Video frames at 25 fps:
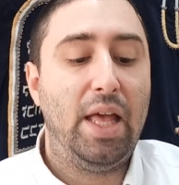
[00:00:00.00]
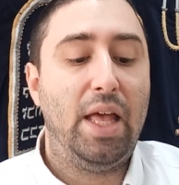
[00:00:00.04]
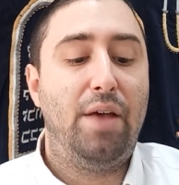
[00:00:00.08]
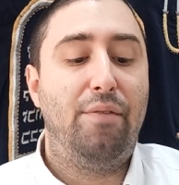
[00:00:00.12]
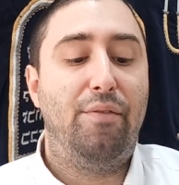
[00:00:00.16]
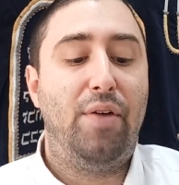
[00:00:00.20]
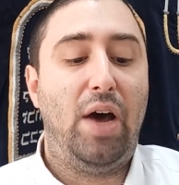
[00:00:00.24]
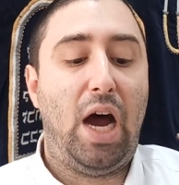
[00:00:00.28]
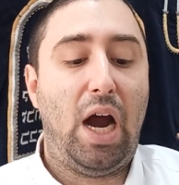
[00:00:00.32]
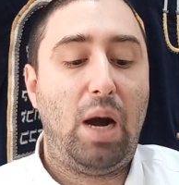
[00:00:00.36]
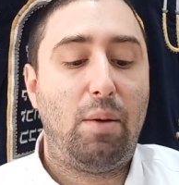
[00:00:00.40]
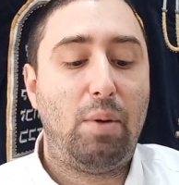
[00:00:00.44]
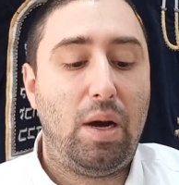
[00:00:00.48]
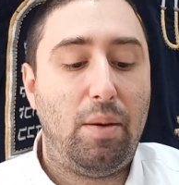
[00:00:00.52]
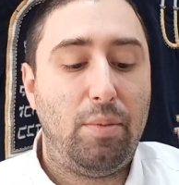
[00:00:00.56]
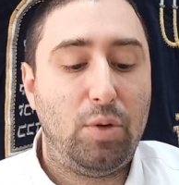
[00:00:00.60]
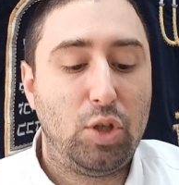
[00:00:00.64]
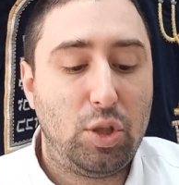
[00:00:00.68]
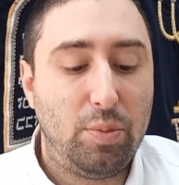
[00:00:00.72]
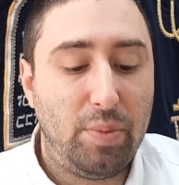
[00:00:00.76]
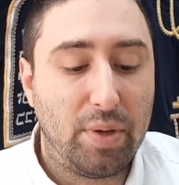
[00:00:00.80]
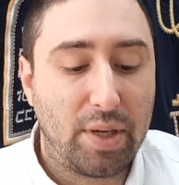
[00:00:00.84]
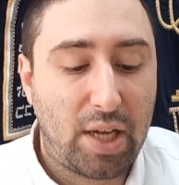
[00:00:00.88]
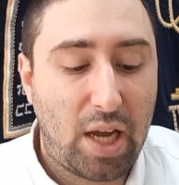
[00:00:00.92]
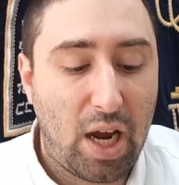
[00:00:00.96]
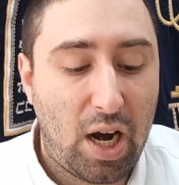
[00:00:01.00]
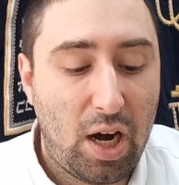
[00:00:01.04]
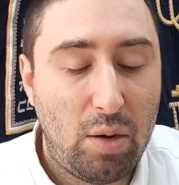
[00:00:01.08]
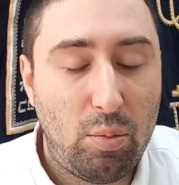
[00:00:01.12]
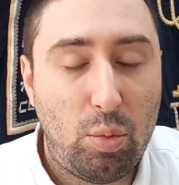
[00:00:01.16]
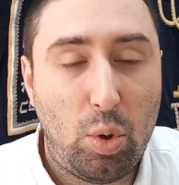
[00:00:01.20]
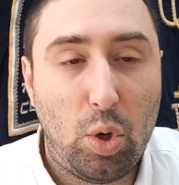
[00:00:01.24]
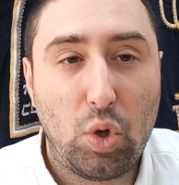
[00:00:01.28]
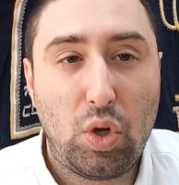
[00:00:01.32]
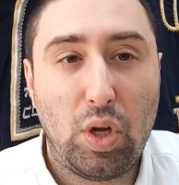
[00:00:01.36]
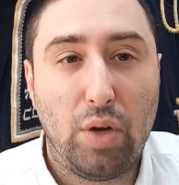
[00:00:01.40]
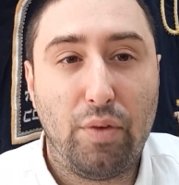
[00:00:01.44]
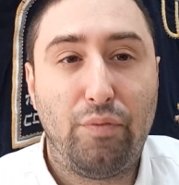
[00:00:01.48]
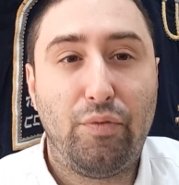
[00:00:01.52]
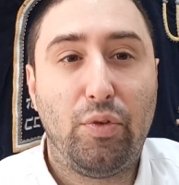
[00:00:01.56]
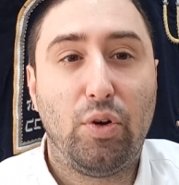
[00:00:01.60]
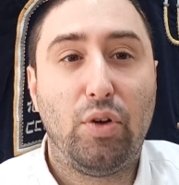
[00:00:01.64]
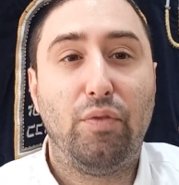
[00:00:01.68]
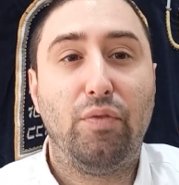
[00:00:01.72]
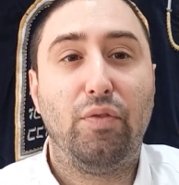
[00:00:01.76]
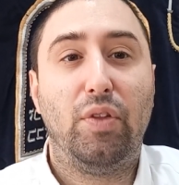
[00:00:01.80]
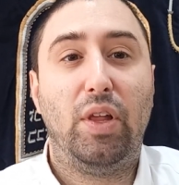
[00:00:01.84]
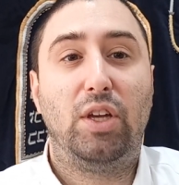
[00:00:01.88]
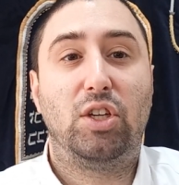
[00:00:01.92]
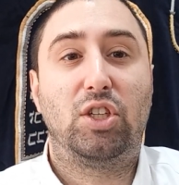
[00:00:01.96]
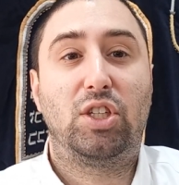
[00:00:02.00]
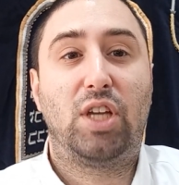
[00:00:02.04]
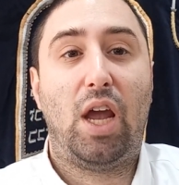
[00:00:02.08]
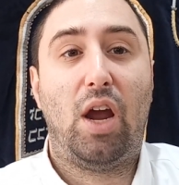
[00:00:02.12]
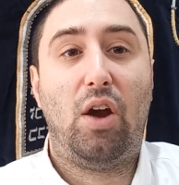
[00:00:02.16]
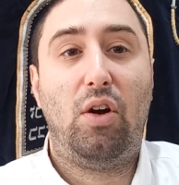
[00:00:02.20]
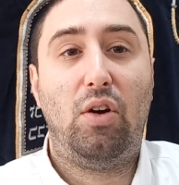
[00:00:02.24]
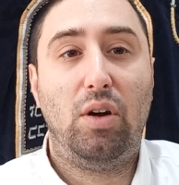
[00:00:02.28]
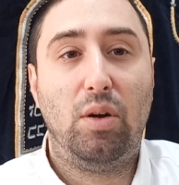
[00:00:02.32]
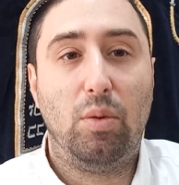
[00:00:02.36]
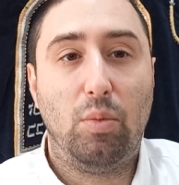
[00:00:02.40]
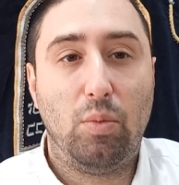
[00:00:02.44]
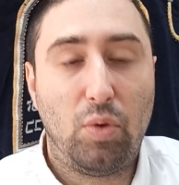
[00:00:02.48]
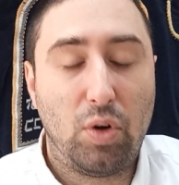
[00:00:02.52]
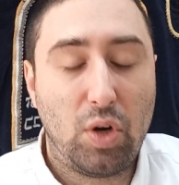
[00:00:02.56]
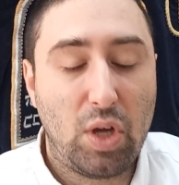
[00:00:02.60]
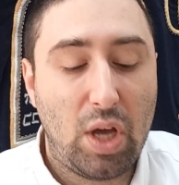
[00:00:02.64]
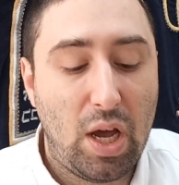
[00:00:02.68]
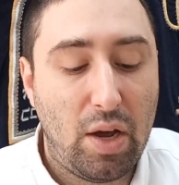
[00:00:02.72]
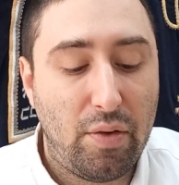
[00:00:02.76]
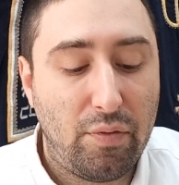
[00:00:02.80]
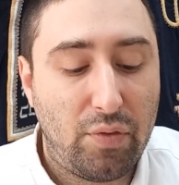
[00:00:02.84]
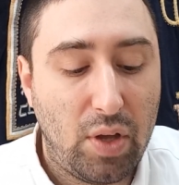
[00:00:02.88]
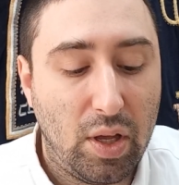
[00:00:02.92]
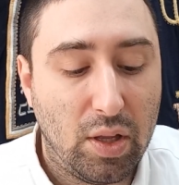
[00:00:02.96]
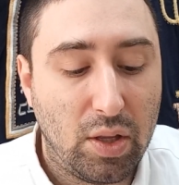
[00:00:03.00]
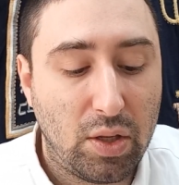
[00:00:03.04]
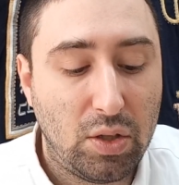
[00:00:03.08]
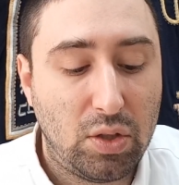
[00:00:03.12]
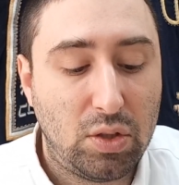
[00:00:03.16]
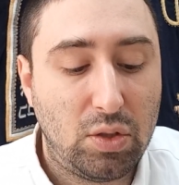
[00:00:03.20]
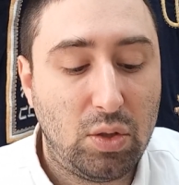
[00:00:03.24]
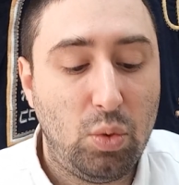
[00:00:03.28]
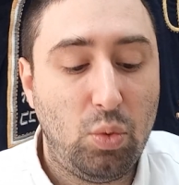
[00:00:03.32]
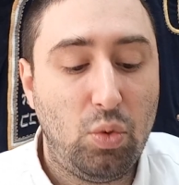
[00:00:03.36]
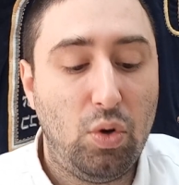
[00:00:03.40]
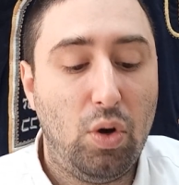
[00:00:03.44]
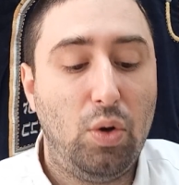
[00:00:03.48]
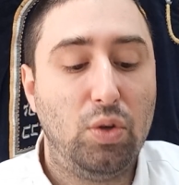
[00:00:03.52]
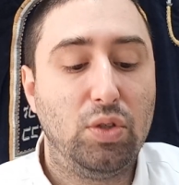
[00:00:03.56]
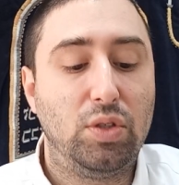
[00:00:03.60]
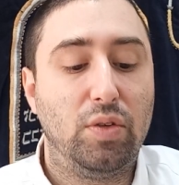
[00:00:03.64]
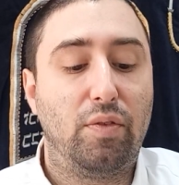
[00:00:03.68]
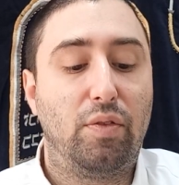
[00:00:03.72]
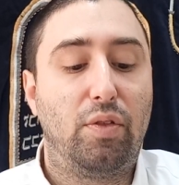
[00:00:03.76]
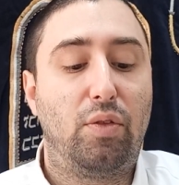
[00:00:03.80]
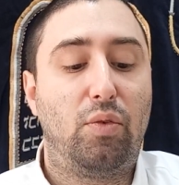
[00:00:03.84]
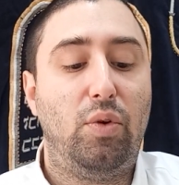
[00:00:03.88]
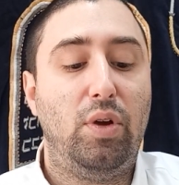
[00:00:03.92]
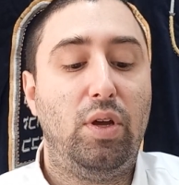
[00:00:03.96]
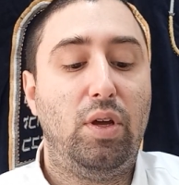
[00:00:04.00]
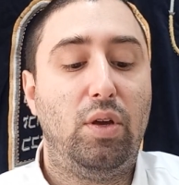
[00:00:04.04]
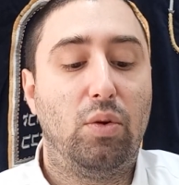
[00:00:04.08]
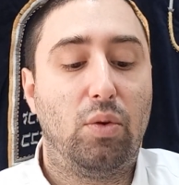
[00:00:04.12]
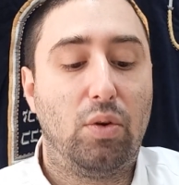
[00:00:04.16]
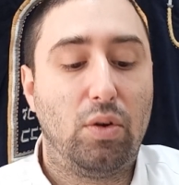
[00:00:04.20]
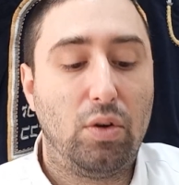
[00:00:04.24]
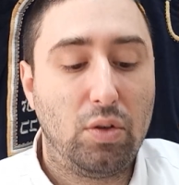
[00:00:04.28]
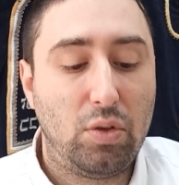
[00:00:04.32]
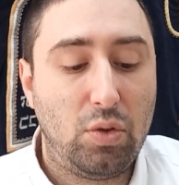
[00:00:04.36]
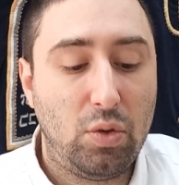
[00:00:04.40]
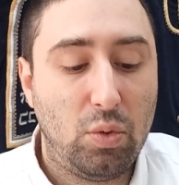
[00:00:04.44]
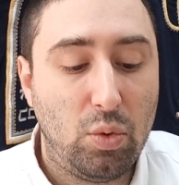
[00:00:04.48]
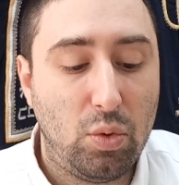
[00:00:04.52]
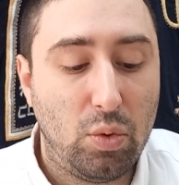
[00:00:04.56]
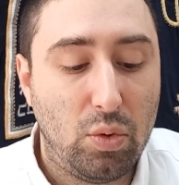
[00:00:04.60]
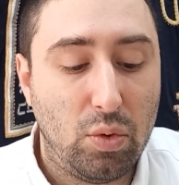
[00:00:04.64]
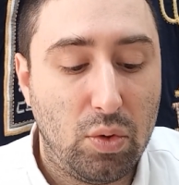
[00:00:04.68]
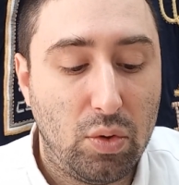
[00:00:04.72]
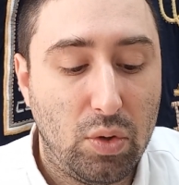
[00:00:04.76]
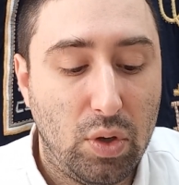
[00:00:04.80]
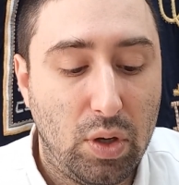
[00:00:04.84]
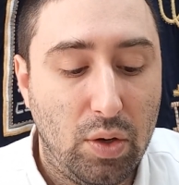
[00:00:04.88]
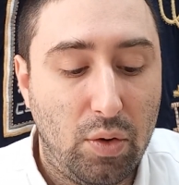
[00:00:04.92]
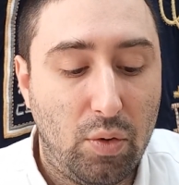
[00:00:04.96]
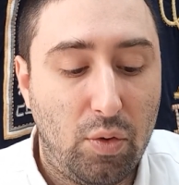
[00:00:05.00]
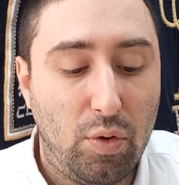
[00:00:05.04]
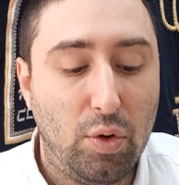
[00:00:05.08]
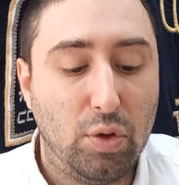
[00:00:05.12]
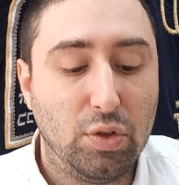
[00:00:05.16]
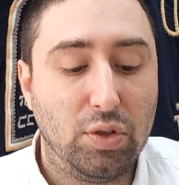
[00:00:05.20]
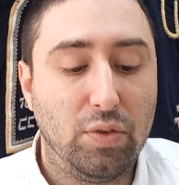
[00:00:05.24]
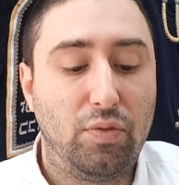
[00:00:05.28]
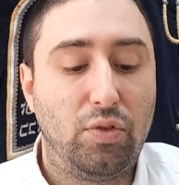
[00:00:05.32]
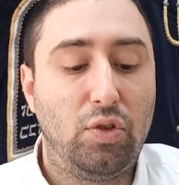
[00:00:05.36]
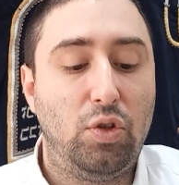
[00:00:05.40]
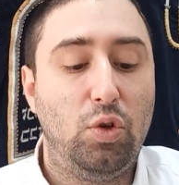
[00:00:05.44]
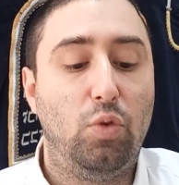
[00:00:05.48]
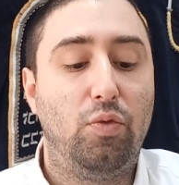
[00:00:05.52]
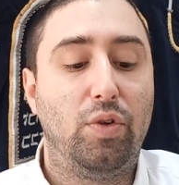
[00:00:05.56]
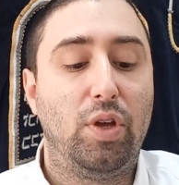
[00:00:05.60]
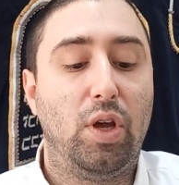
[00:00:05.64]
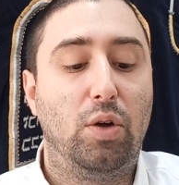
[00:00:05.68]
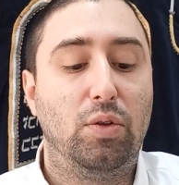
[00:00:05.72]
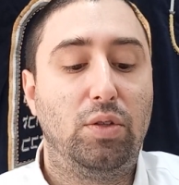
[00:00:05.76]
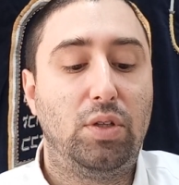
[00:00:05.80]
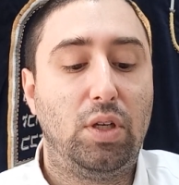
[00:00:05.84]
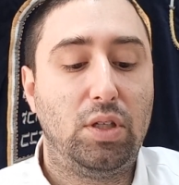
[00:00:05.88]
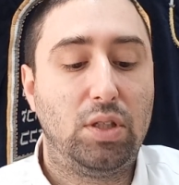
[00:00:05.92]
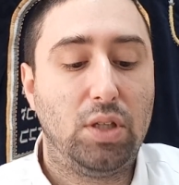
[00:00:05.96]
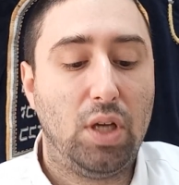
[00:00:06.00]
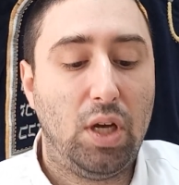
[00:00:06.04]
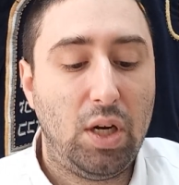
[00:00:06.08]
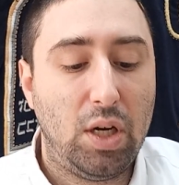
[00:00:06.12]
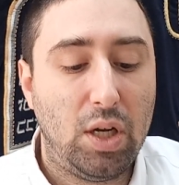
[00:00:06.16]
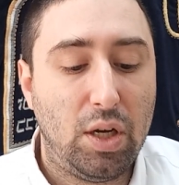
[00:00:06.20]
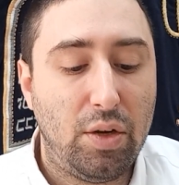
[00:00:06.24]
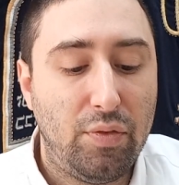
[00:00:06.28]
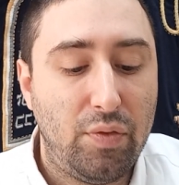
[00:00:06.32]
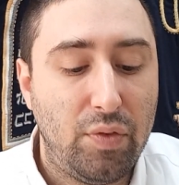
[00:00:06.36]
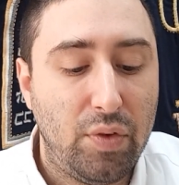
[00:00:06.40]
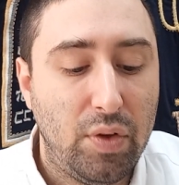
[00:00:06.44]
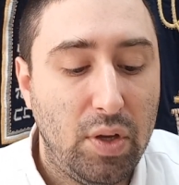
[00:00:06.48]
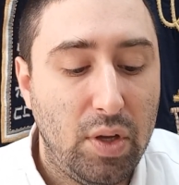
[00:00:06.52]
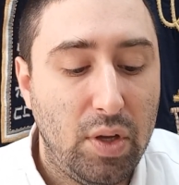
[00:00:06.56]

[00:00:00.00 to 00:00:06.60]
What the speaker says: The arba amos bekarim, or if you have full-fledged karim, where you have at least 2 rows of 3 or 2 rows of 2 v'yoti zanav,